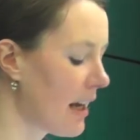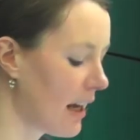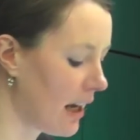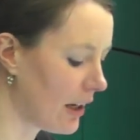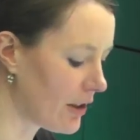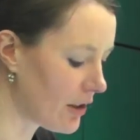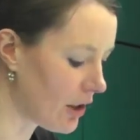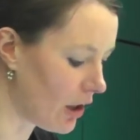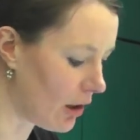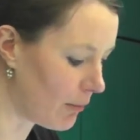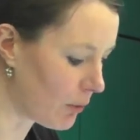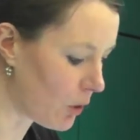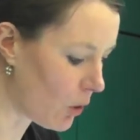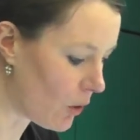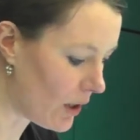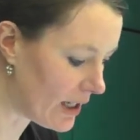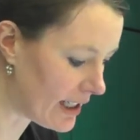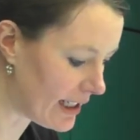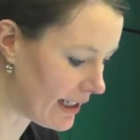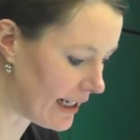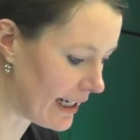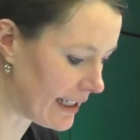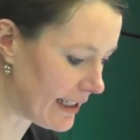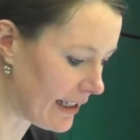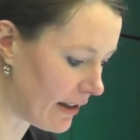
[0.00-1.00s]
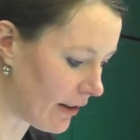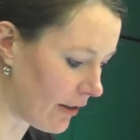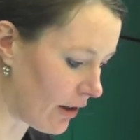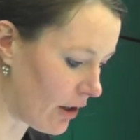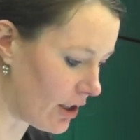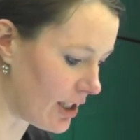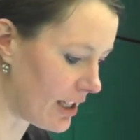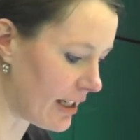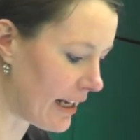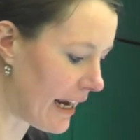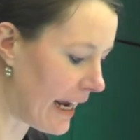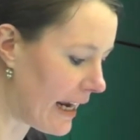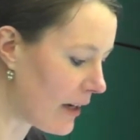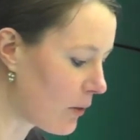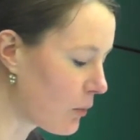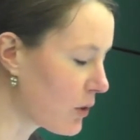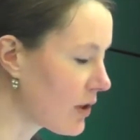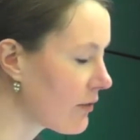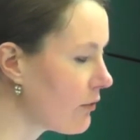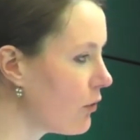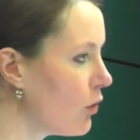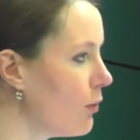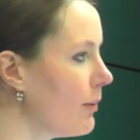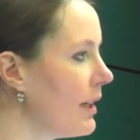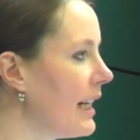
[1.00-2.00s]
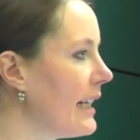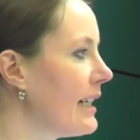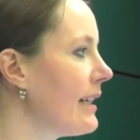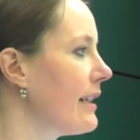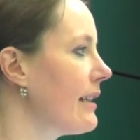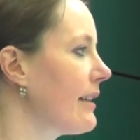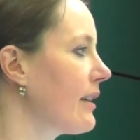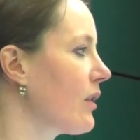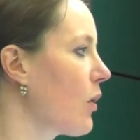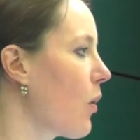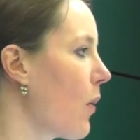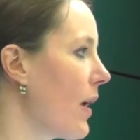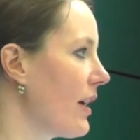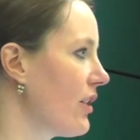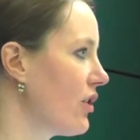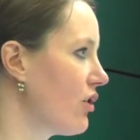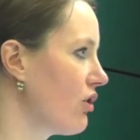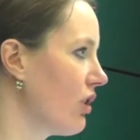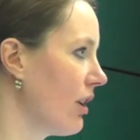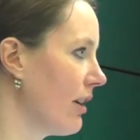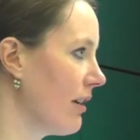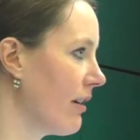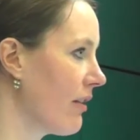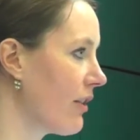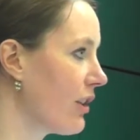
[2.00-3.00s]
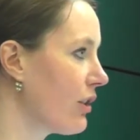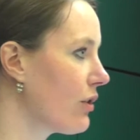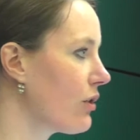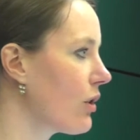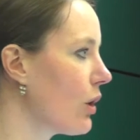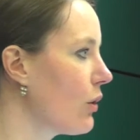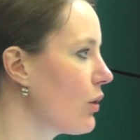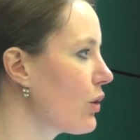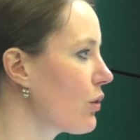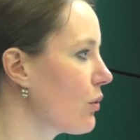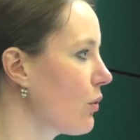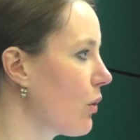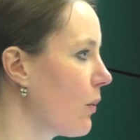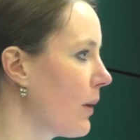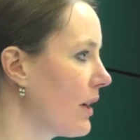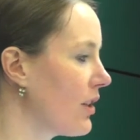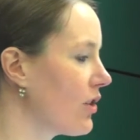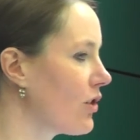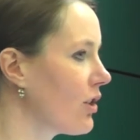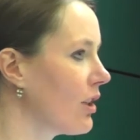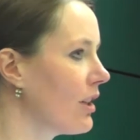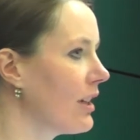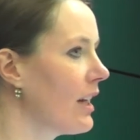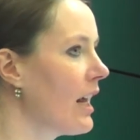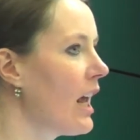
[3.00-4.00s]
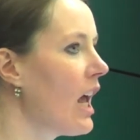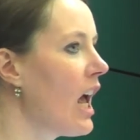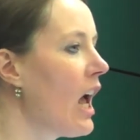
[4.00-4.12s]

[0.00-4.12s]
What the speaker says: a term coined in 1838, was formulated as a question, the social question.